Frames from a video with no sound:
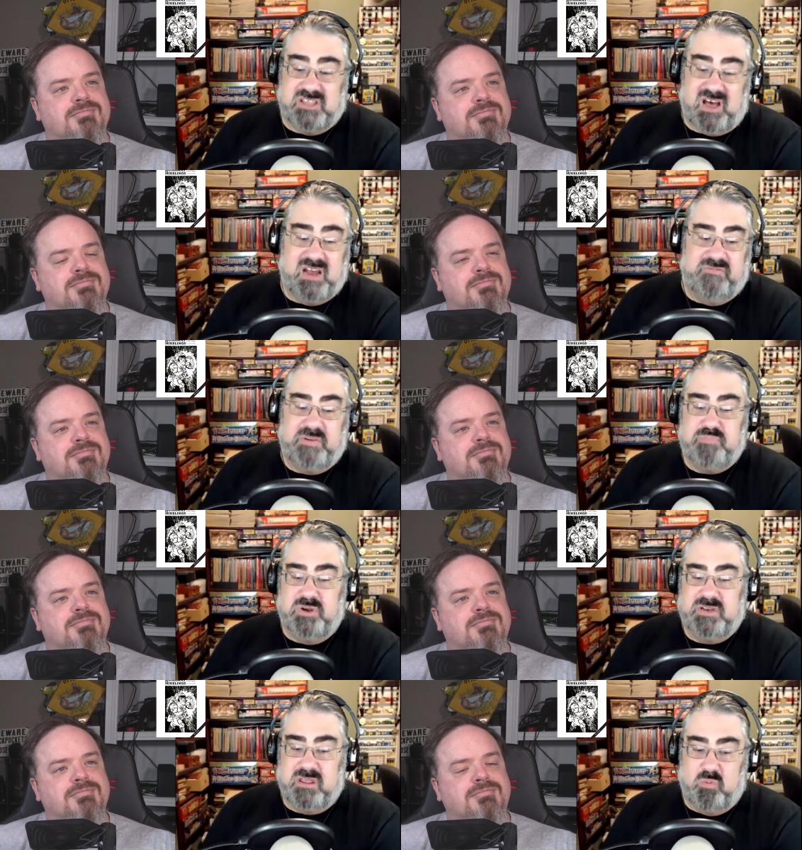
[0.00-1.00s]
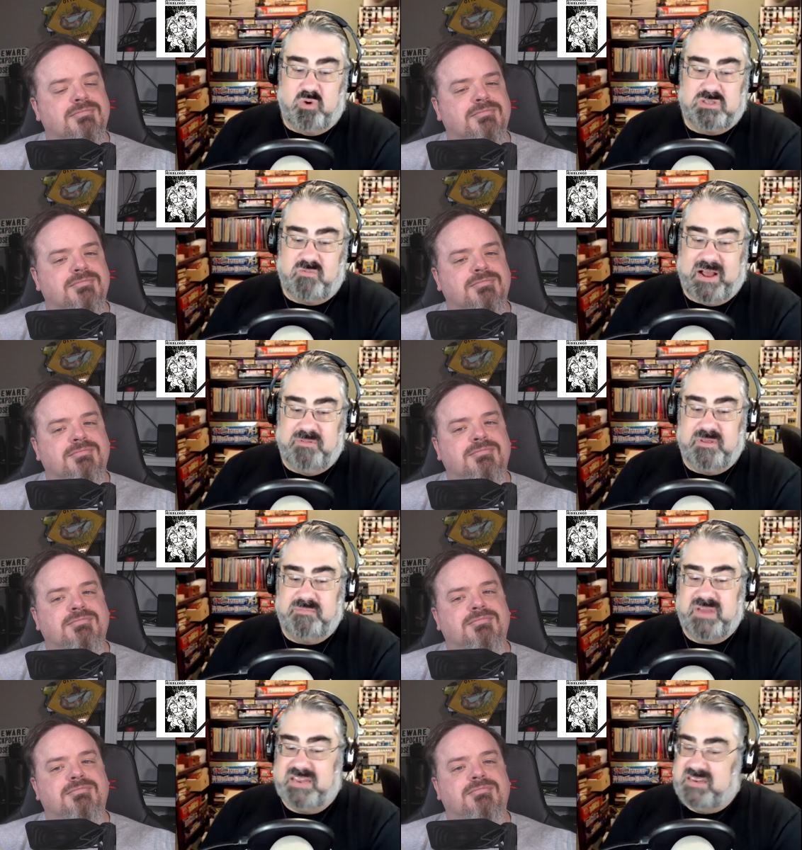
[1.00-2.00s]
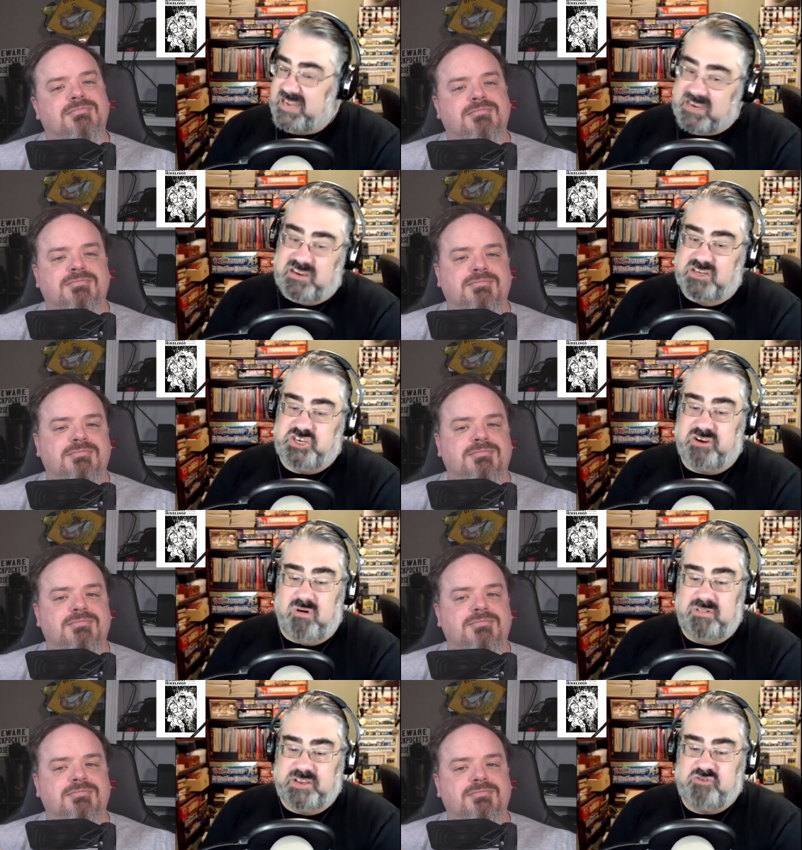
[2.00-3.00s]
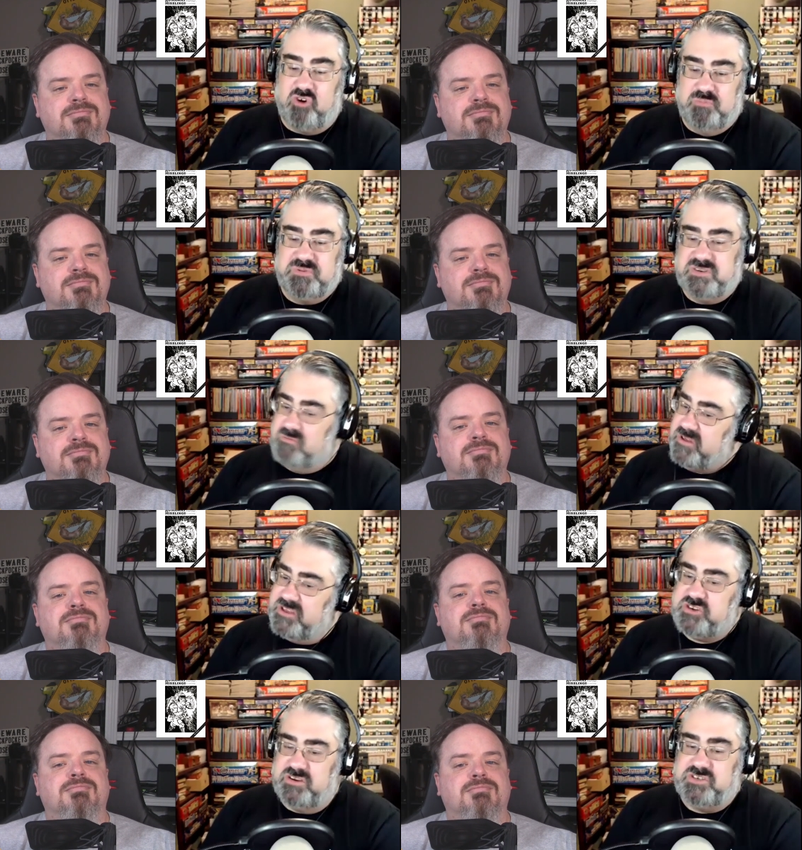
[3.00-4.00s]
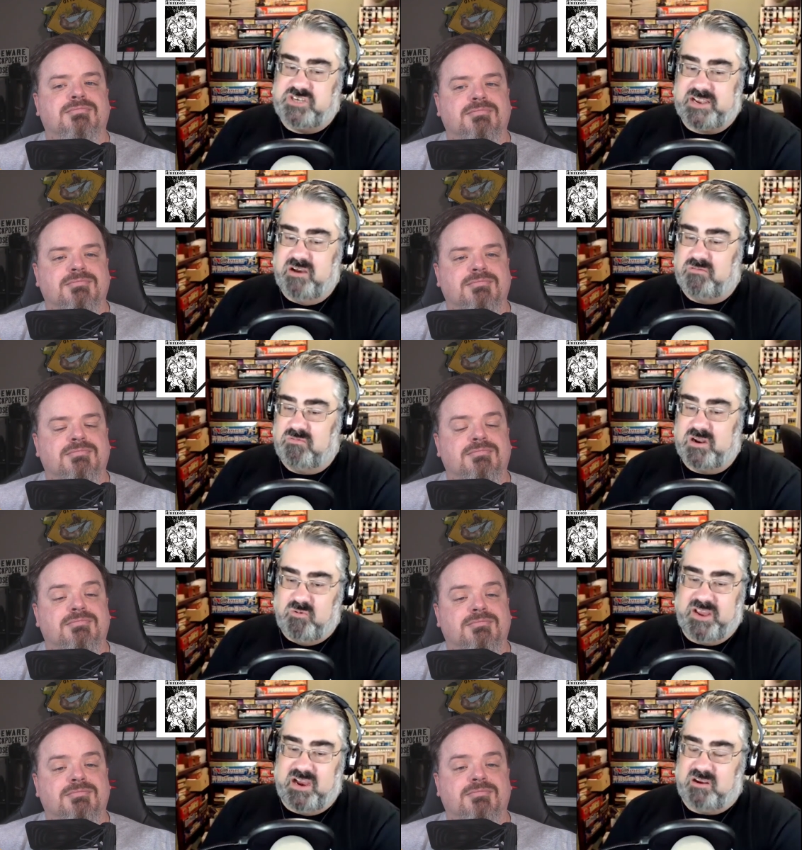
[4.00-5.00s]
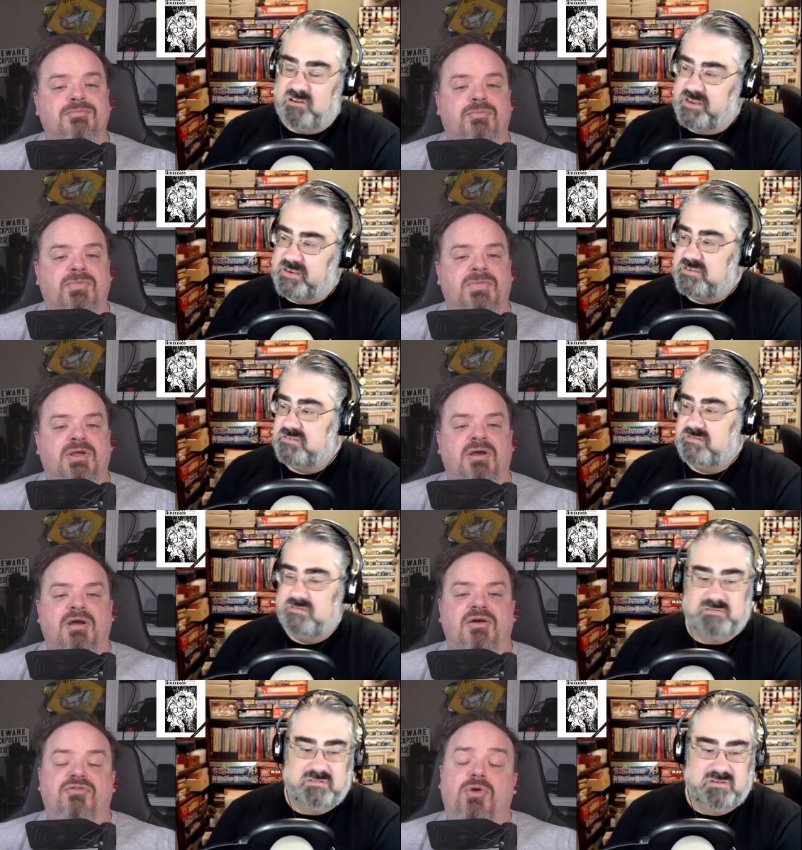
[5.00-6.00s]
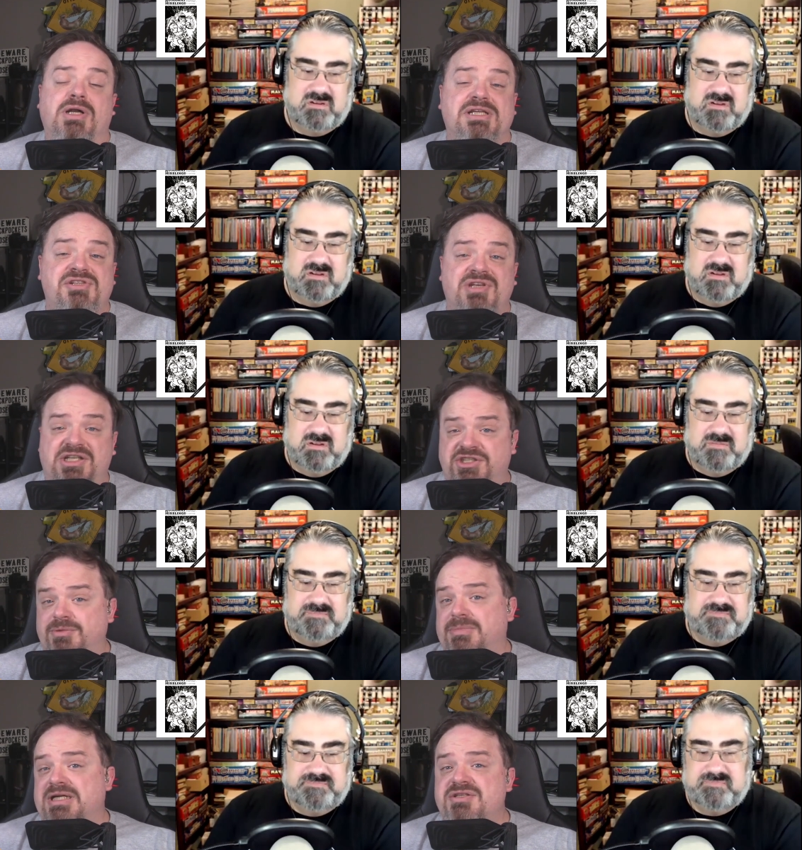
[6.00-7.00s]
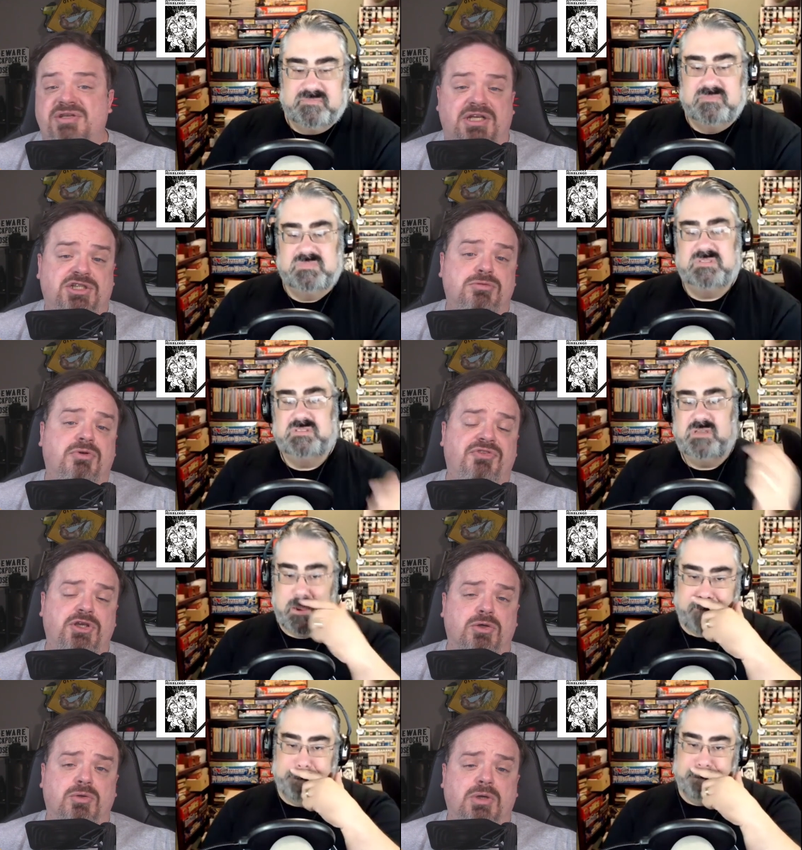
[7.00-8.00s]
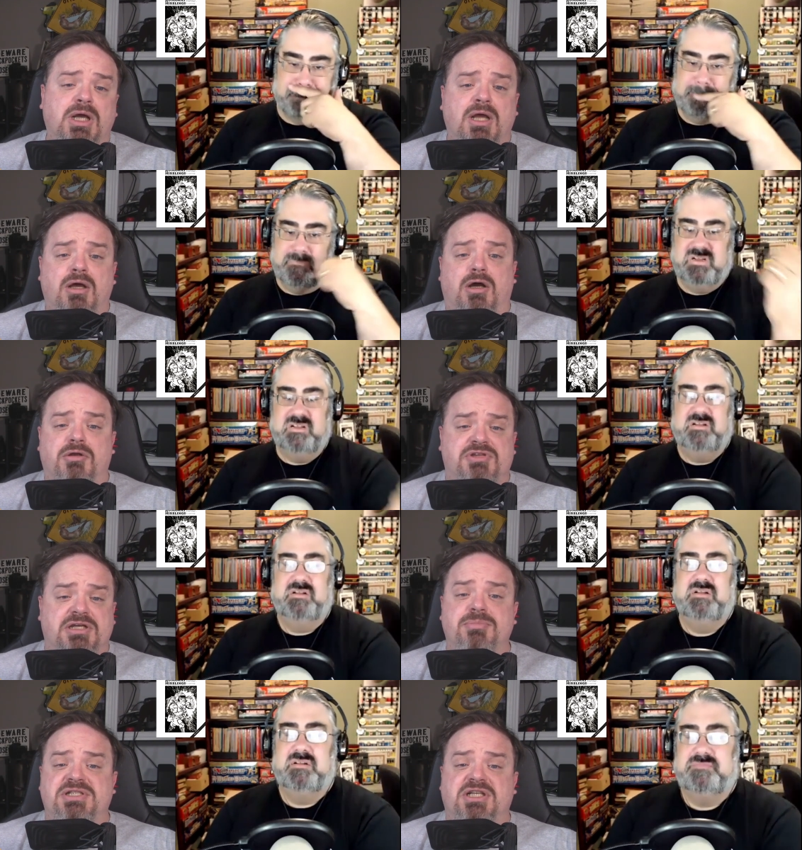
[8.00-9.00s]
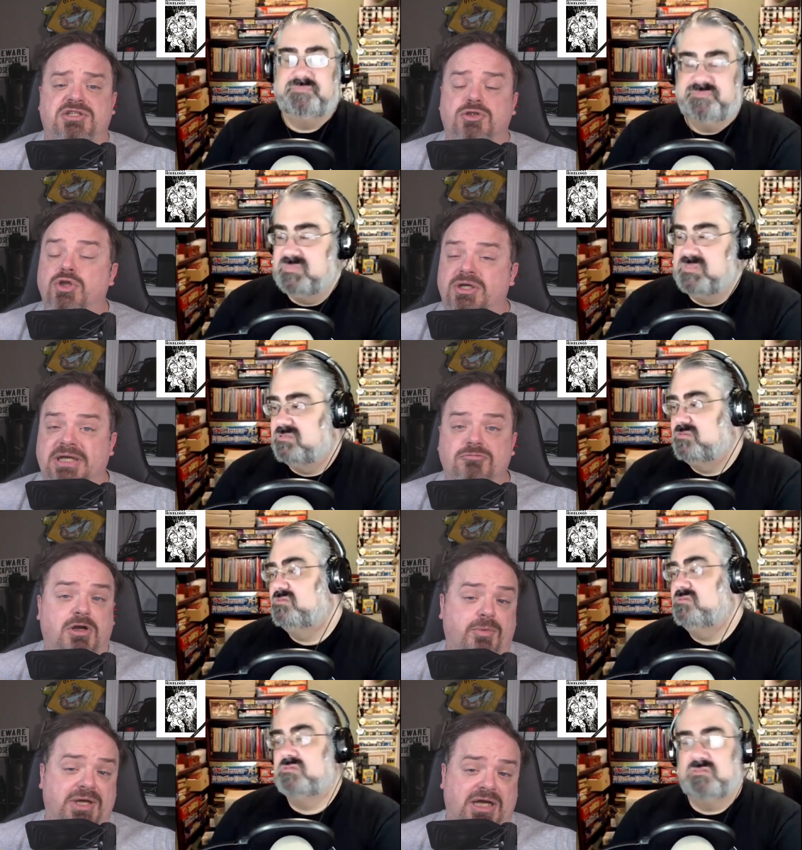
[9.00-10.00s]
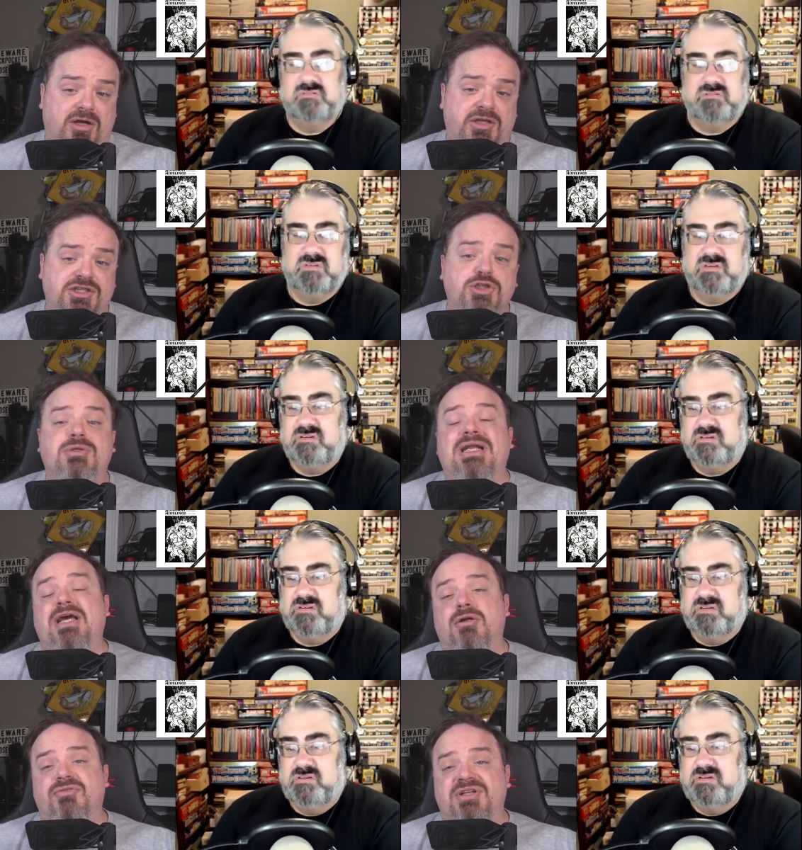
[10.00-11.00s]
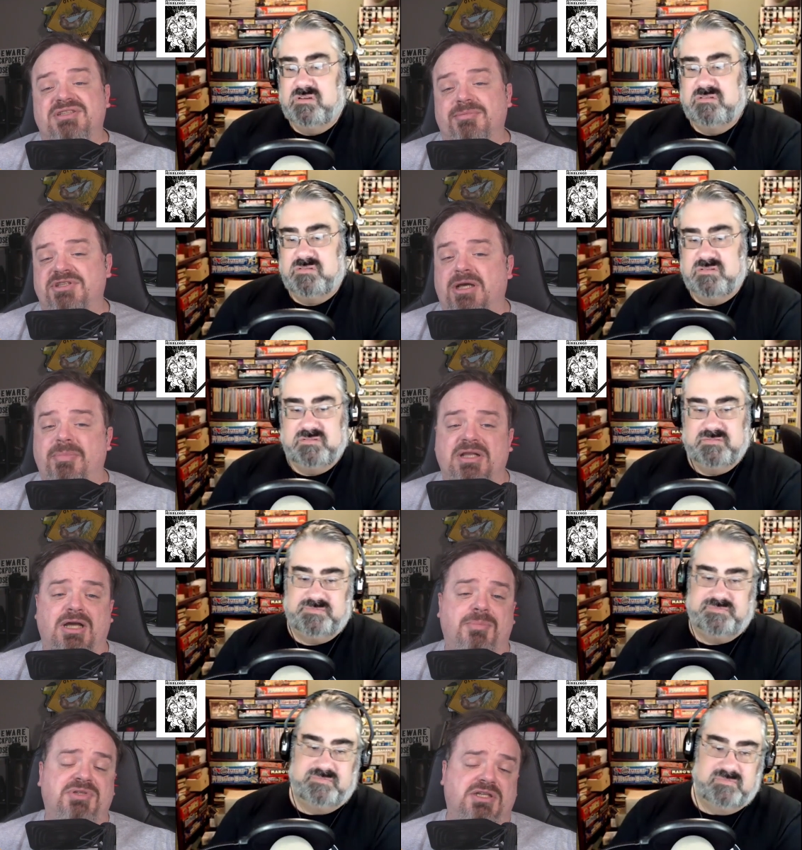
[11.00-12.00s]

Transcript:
Speaker 1: a lot of input into the world around them and dig dungeon crawling tropes, you really should check out Runaway Hirelings.
Speaker 2: For a section-by-section review, uh, section-by-section look at Runaway Hirelings, you can head over to tabletop bellhop